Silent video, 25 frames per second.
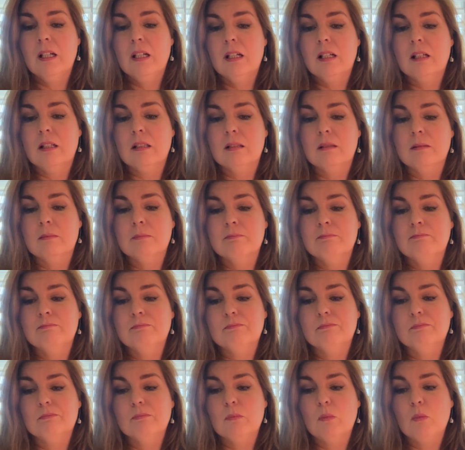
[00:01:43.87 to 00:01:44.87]
Um,
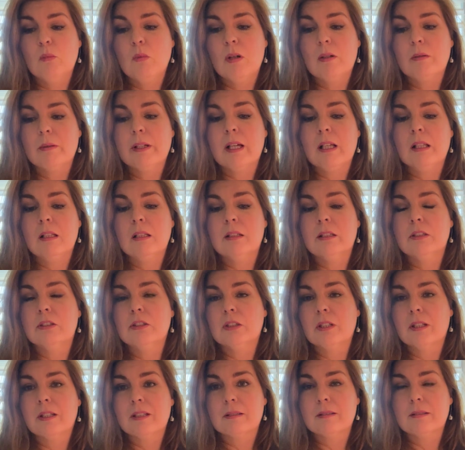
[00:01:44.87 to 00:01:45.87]
what reality
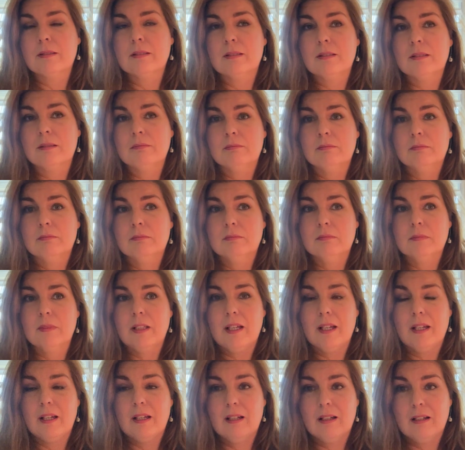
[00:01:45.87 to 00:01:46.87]
checks
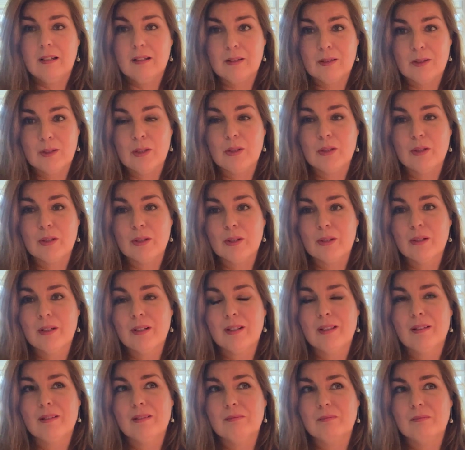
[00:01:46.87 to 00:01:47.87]

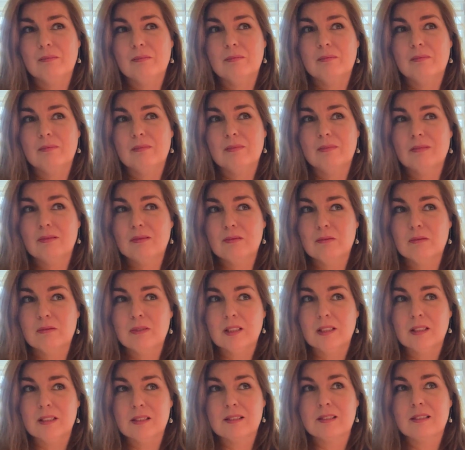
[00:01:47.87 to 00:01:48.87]
occurred,
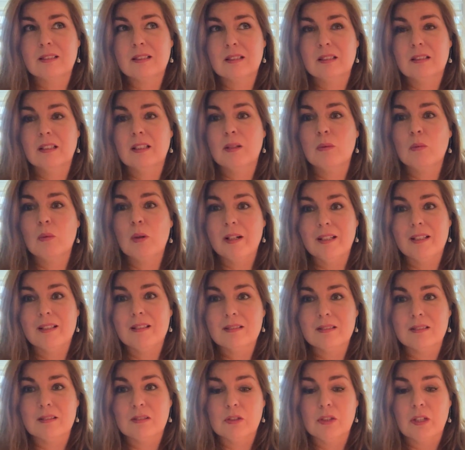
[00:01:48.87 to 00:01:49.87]
really signaling what
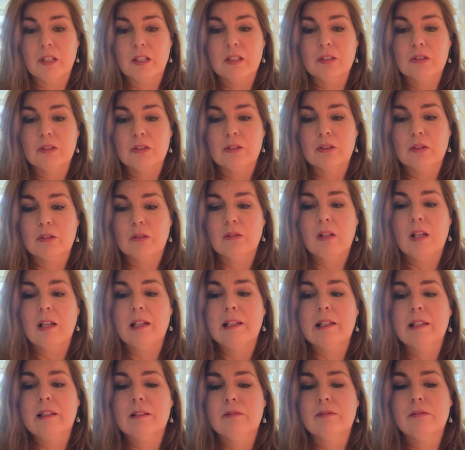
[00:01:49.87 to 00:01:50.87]
needs to change in your
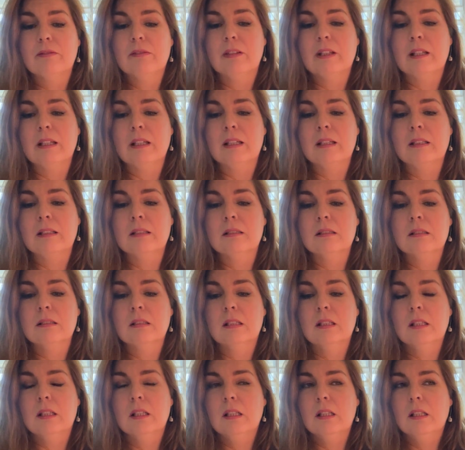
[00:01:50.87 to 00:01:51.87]
life, and
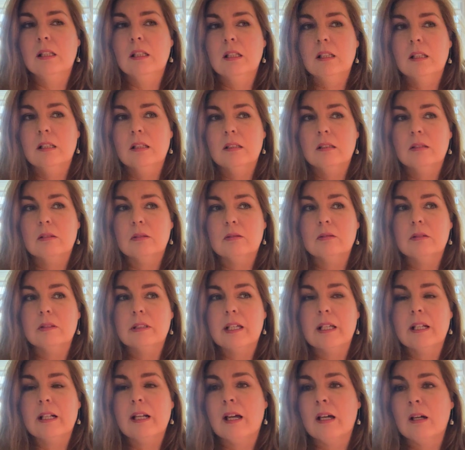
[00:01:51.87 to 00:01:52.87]

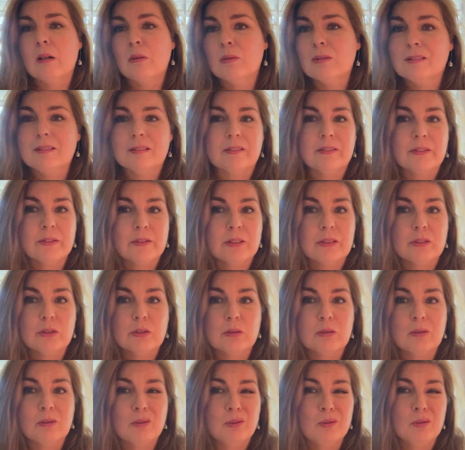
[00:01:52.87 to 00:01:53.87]
looking at what's in your
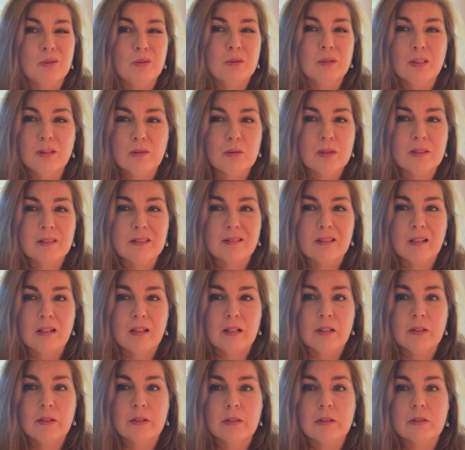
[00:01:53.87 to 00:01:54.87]
control, what's not
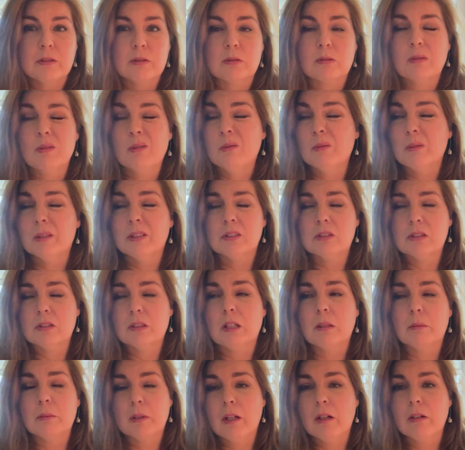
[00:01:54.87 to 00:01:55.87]
in your control, which
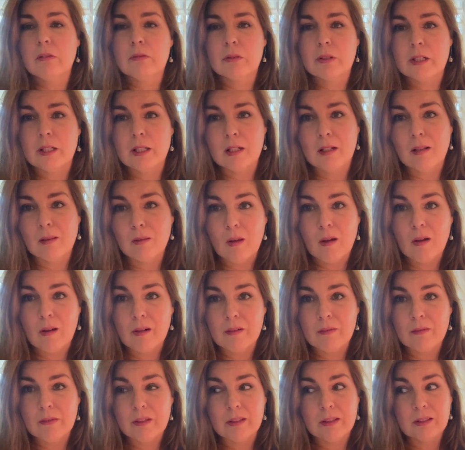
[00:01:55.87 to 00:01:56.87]
I'm covering in a lot
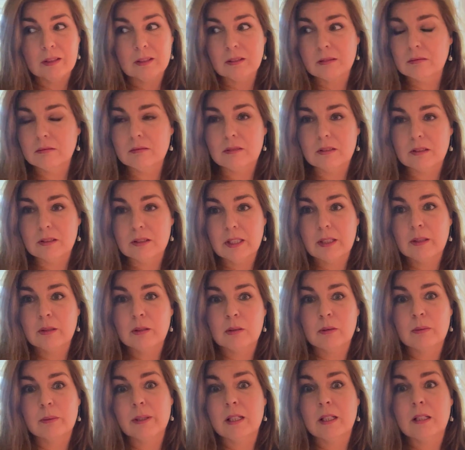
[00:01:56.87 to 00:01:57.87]
of the, the
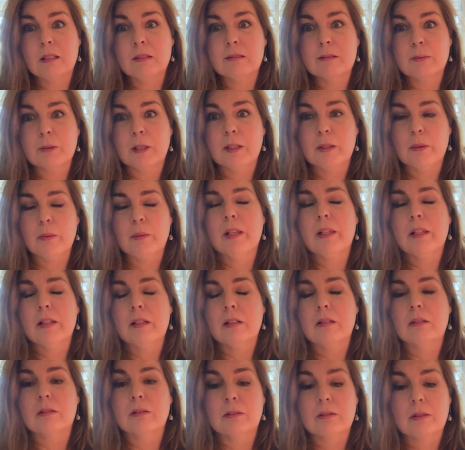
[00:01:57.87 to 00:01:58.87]
tarot readings, by the way,
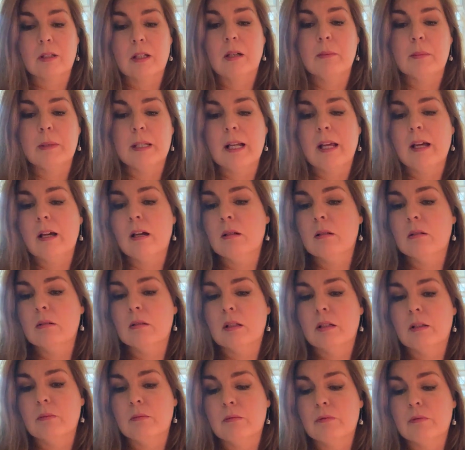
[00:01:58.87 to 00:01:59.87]
that are coming out
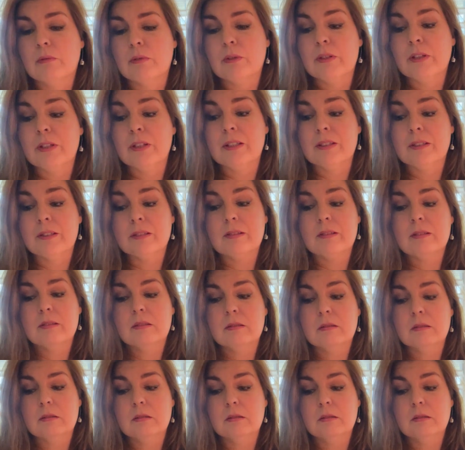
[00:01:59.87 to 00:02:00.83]
um, for this